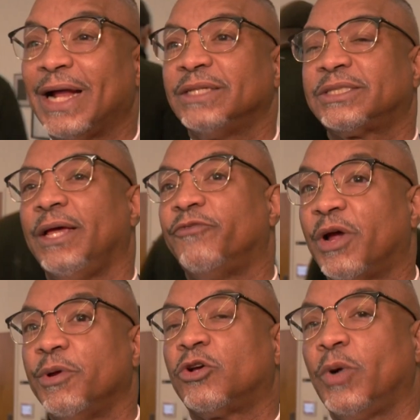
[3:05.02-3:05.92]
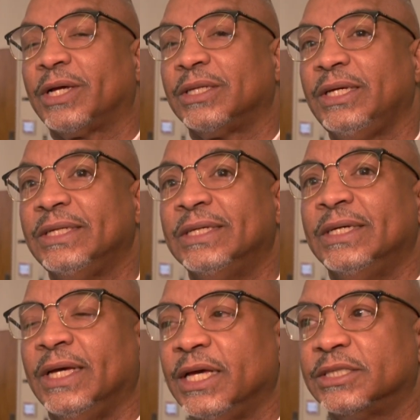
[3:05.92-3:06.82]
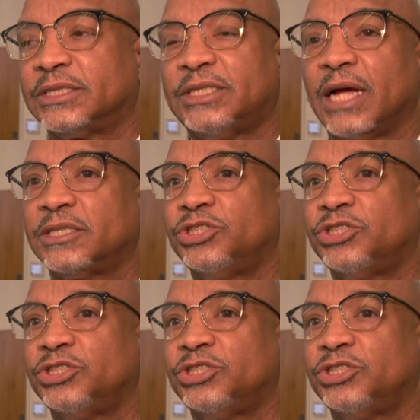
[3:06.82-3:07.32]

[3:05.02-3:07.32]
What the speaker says: I'll say very quickly is Dr.